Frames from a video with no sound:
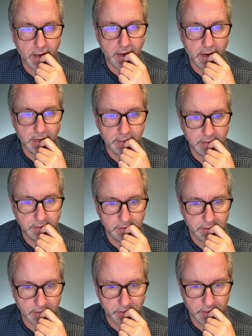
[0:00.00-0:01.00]
And this is
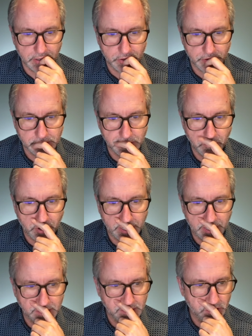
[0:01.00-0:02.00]
actually interesting, where it
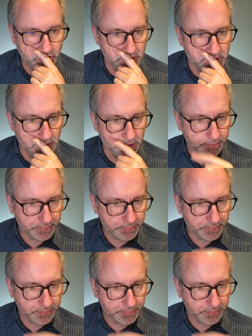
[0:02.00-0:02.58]
gets interesting.